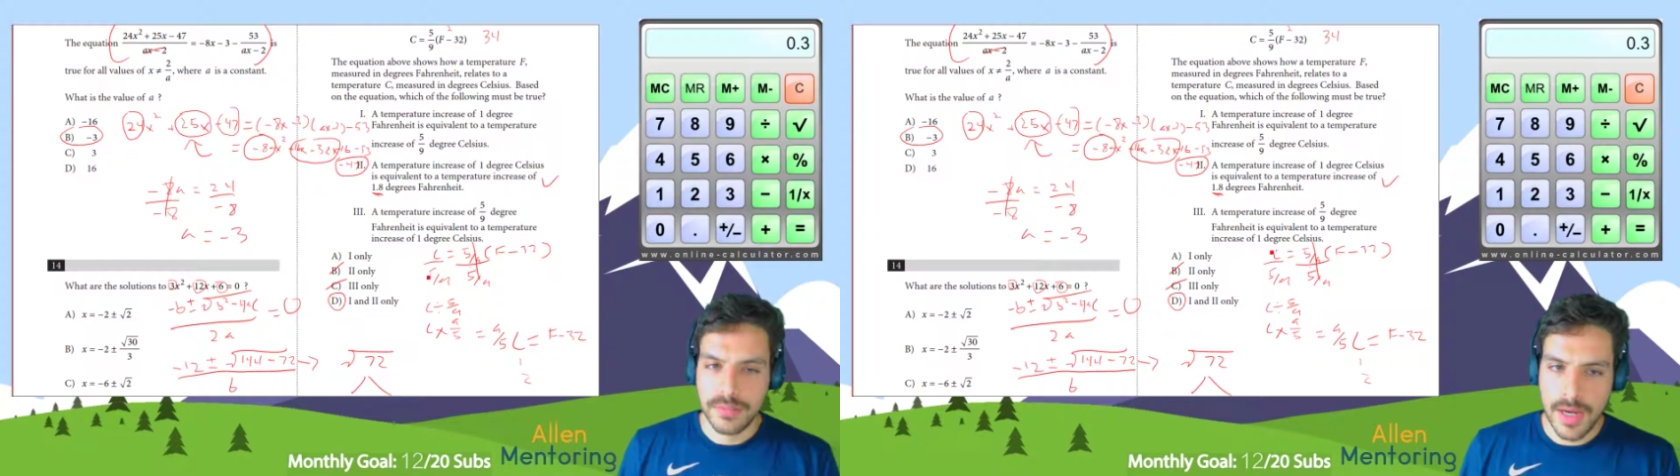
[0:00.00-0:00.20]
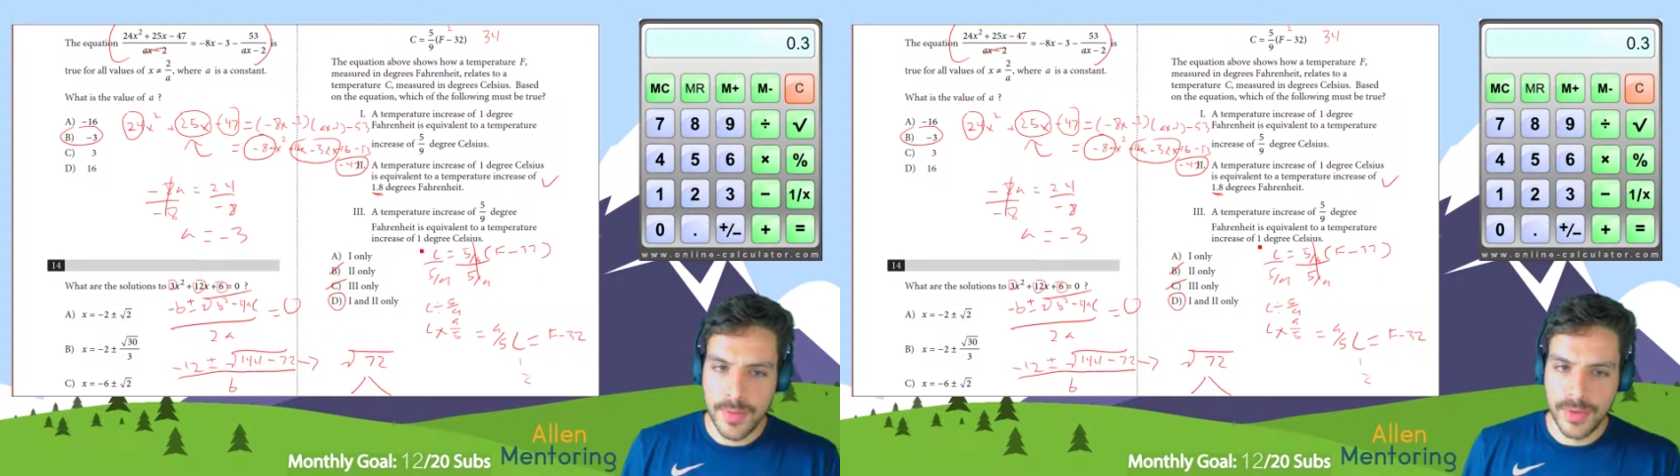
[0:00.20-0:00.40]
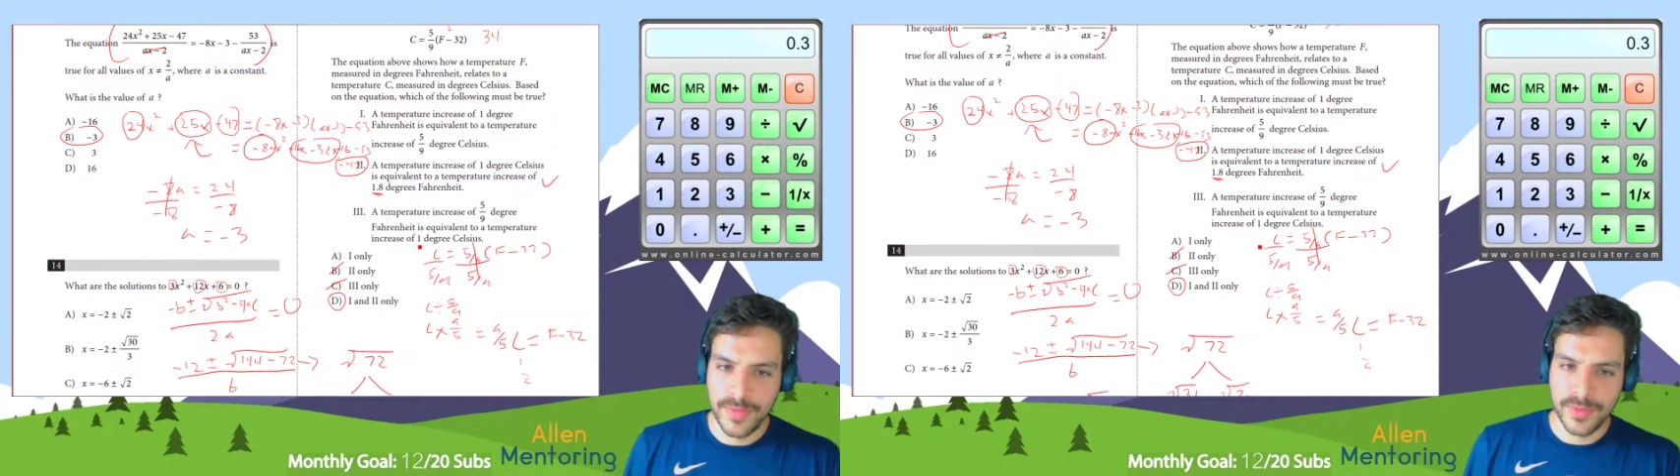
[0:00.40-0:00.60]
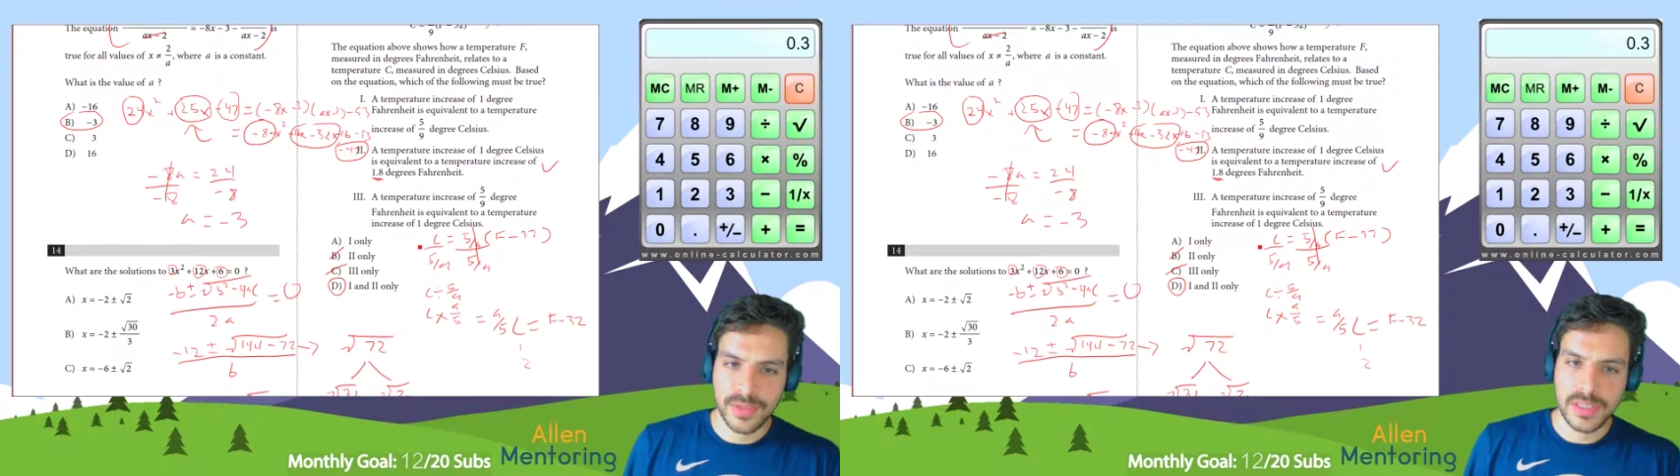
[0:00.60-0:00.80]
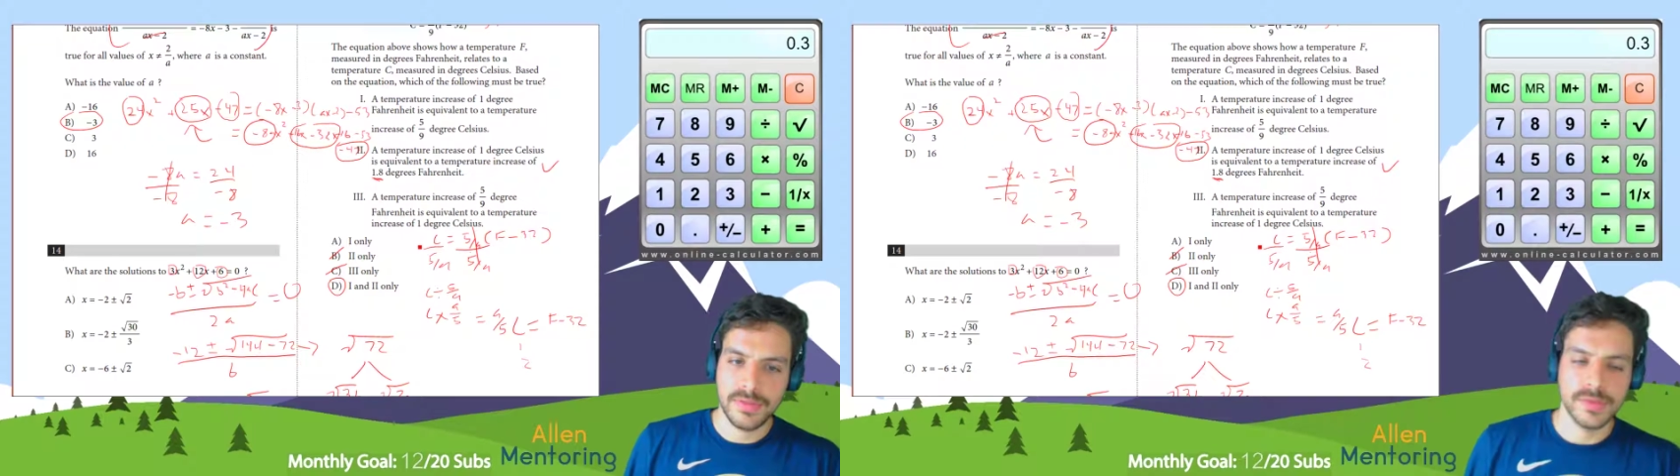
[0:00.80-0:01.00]
And we don't have
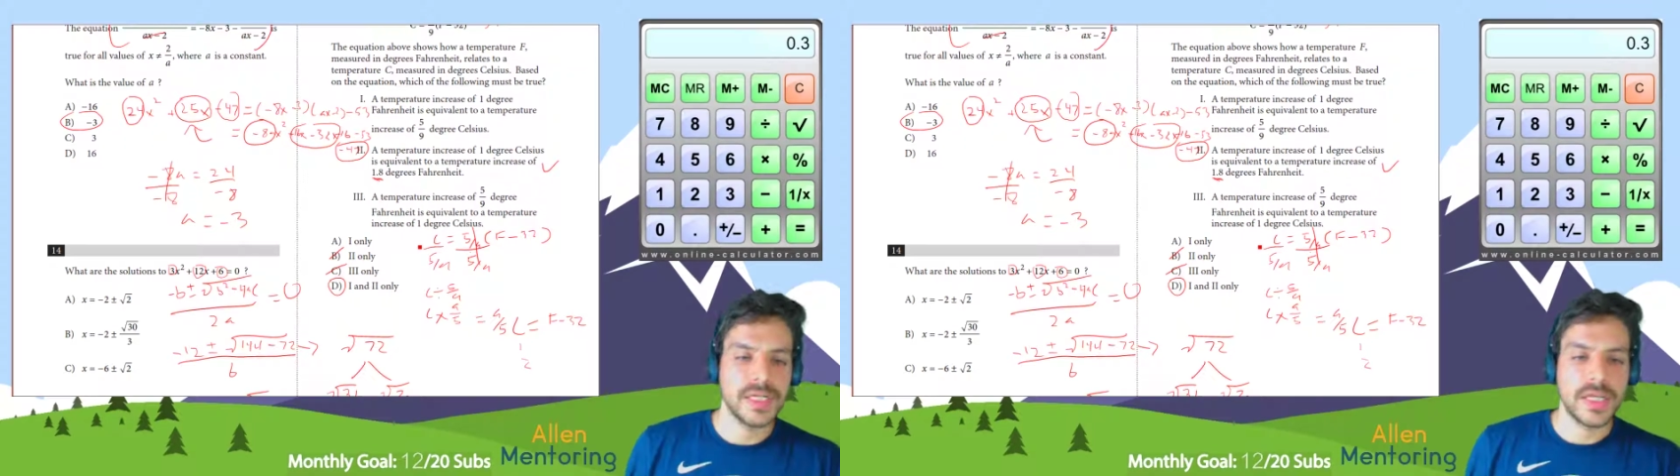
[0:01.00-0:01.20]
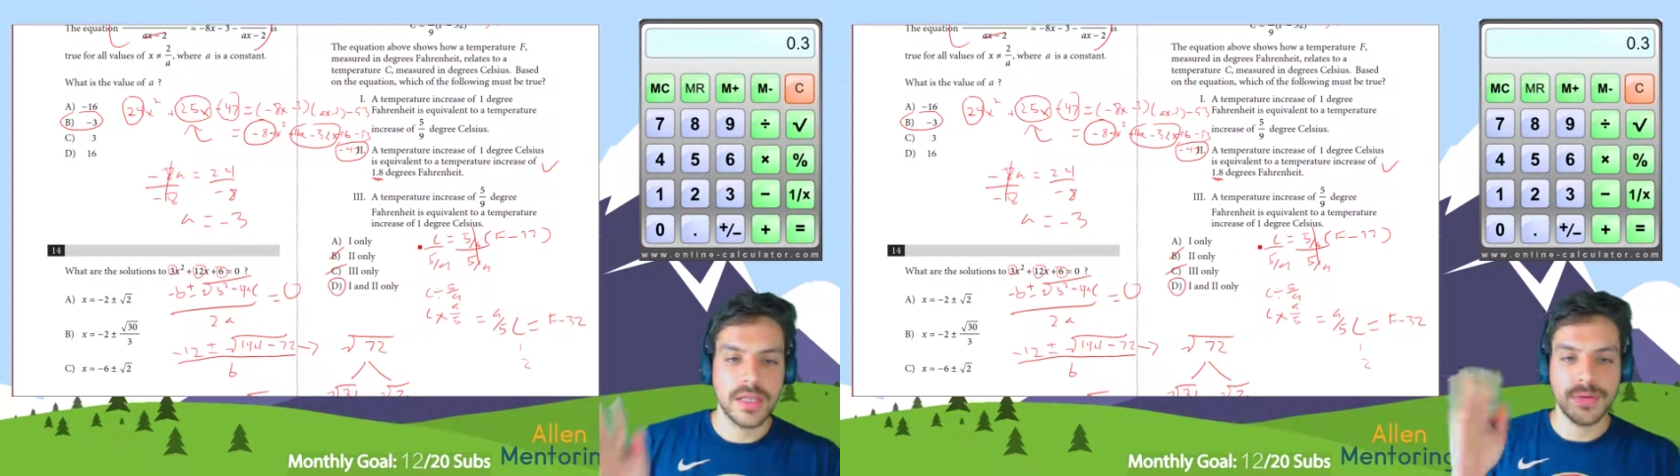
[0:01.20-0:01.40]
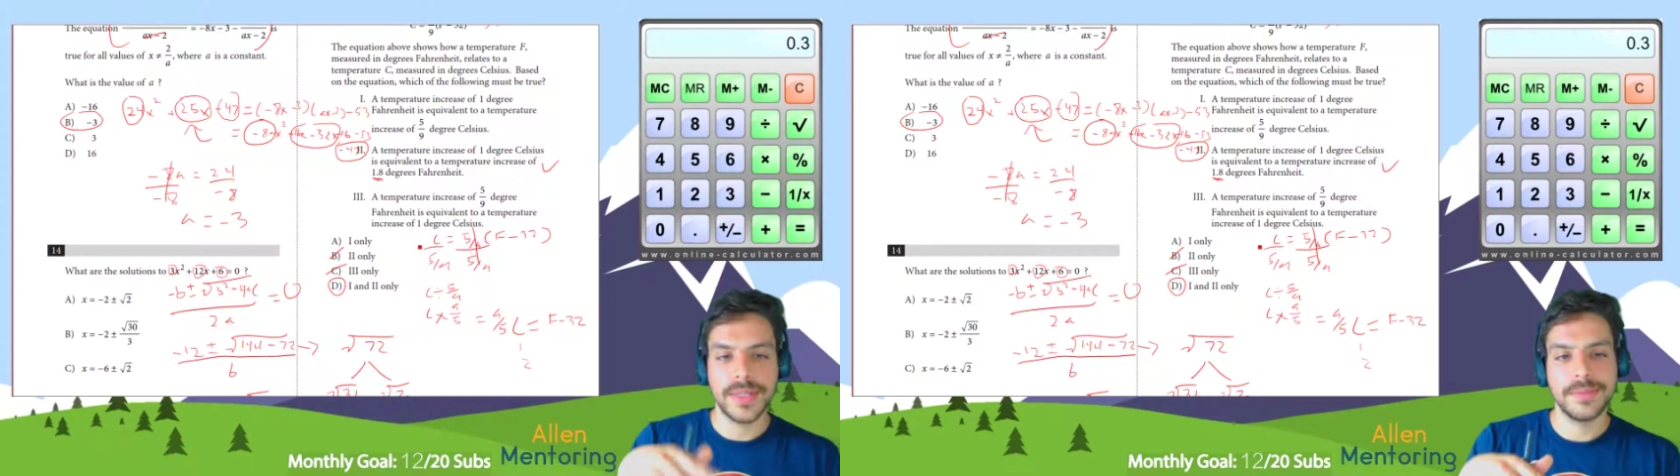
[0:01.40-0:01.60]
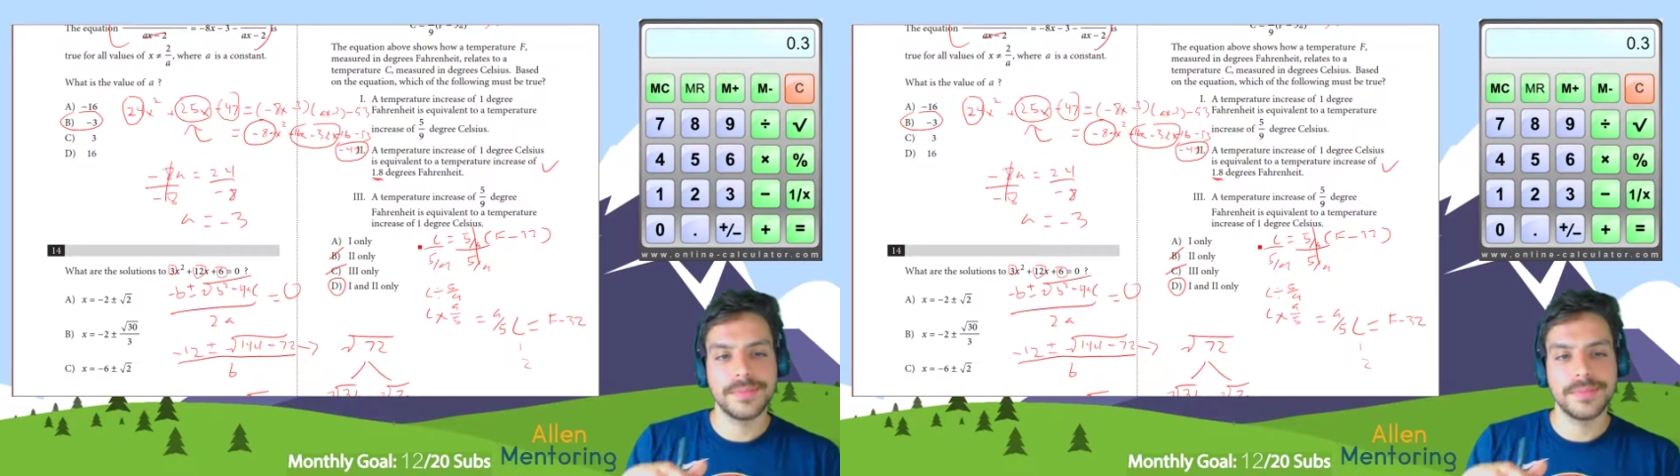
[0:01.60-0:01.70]
to even read 3.